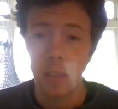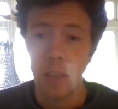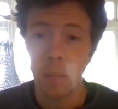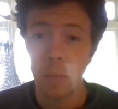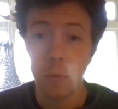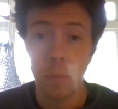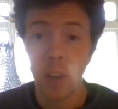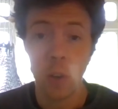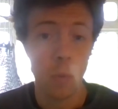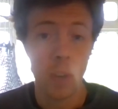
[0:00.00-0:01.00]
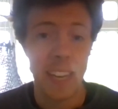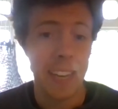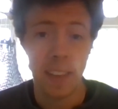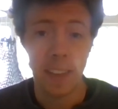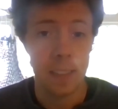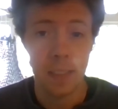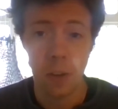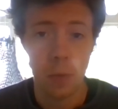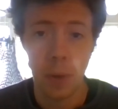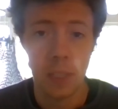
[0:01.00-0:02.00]
um, who might not want to hear that he's the
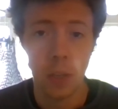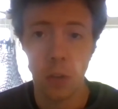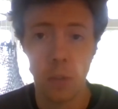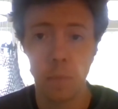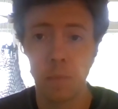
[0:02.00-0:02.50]
only way to God.